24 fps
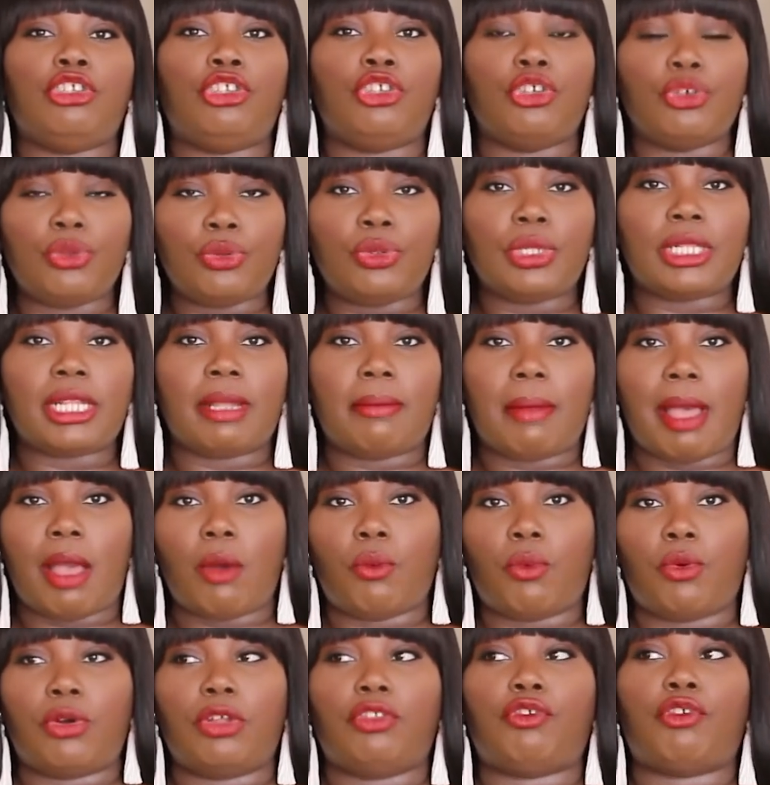use in
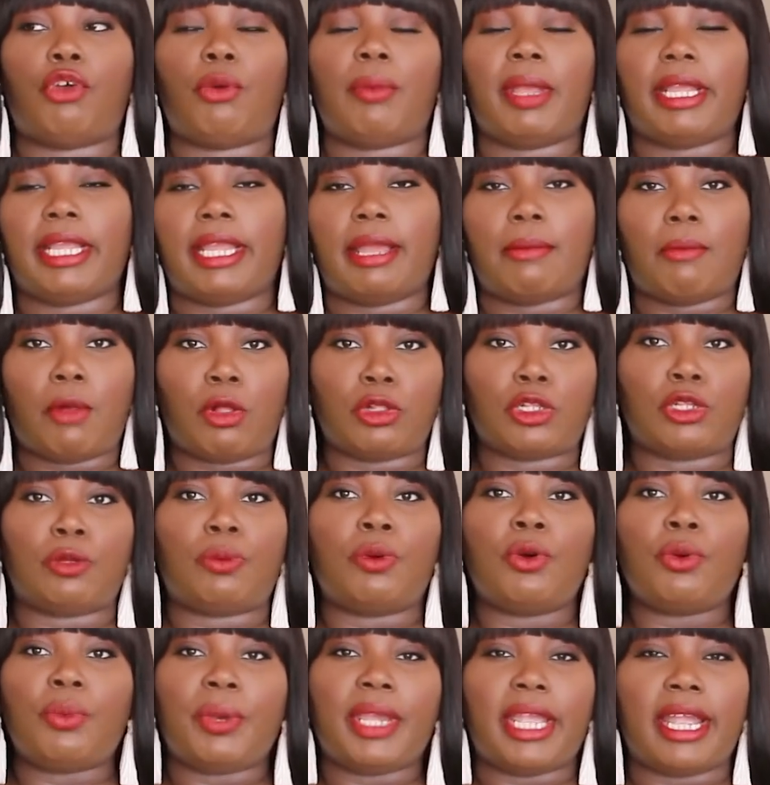my wardrobe and get
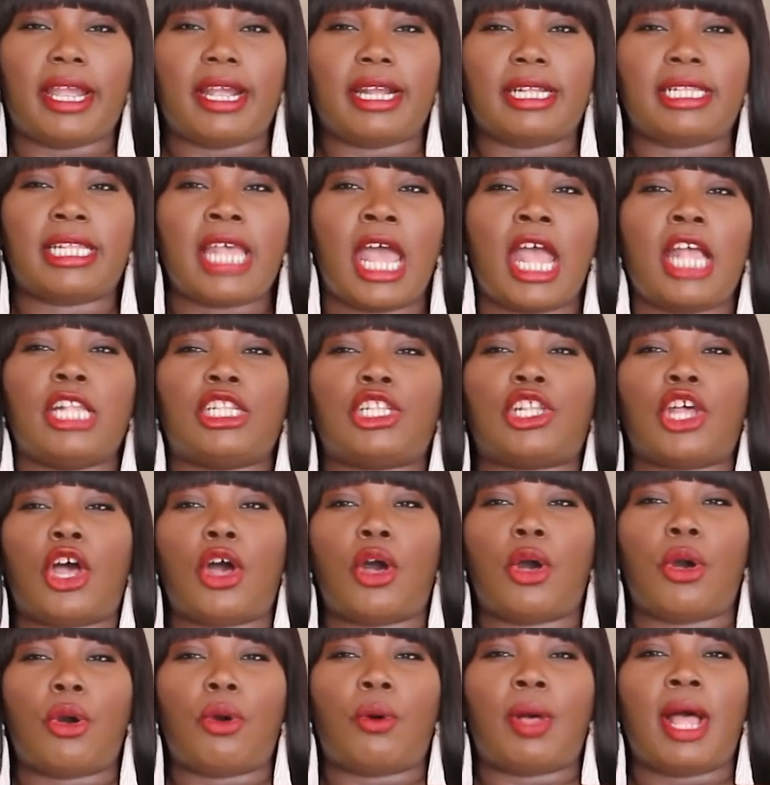multiple wears.
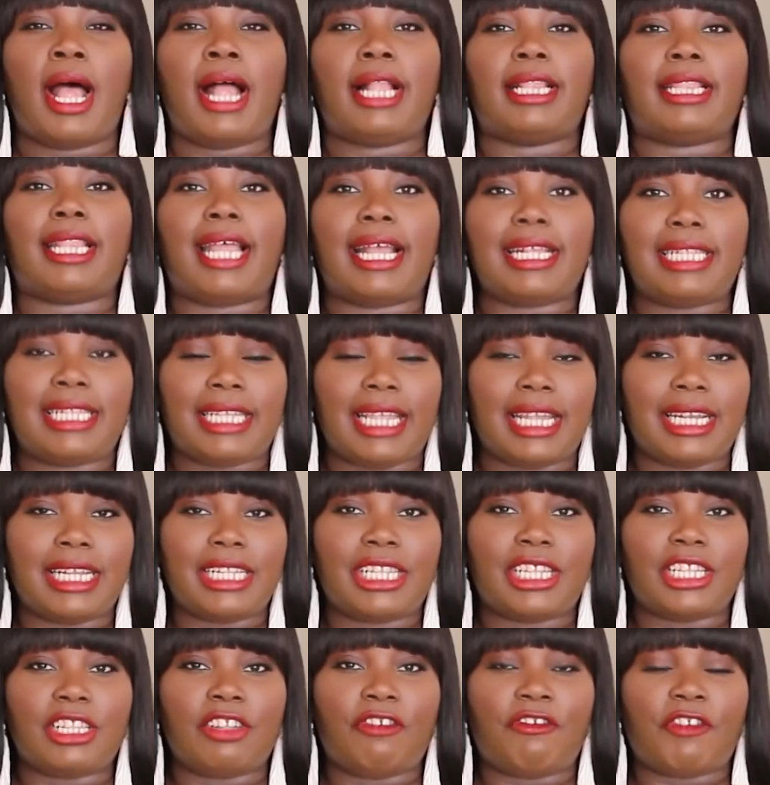So let's get
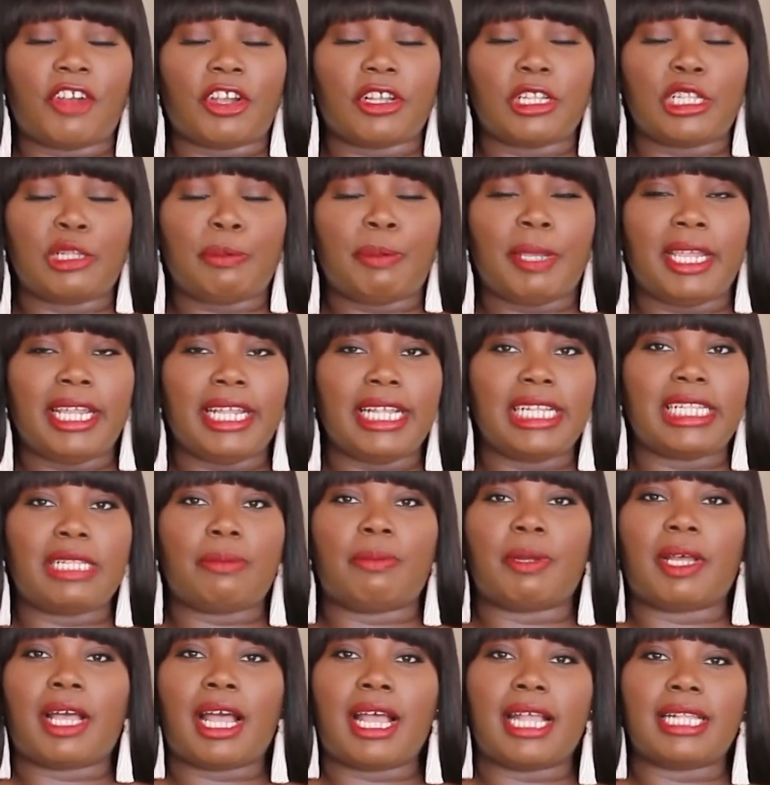into the first
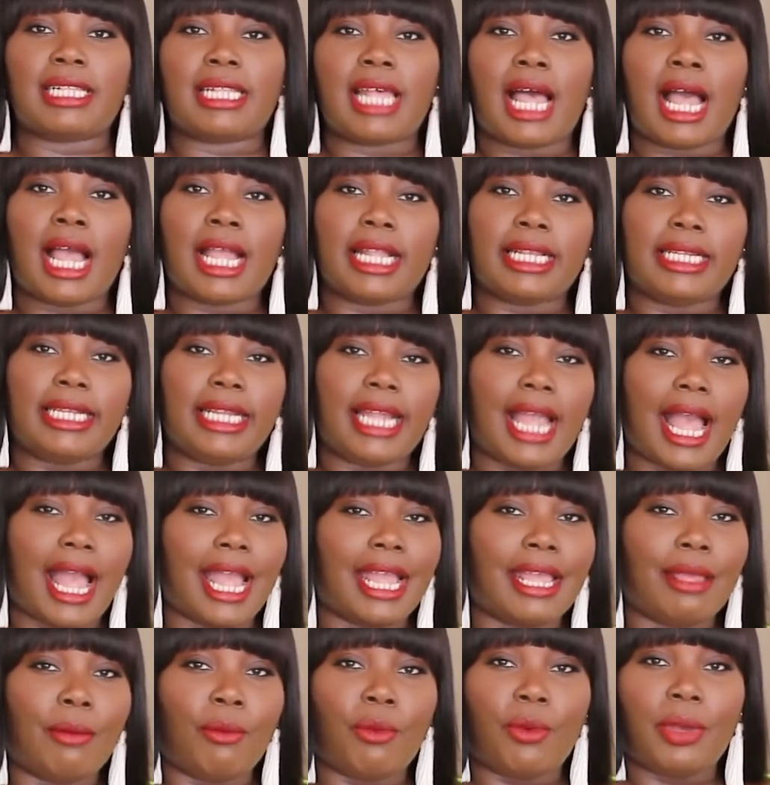piece because honey,
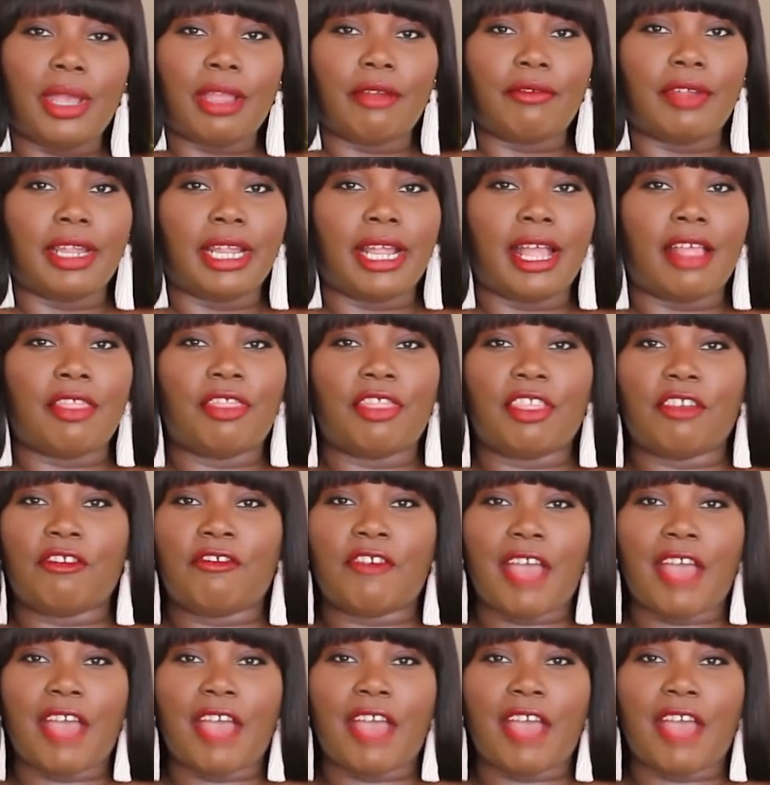I am wearing the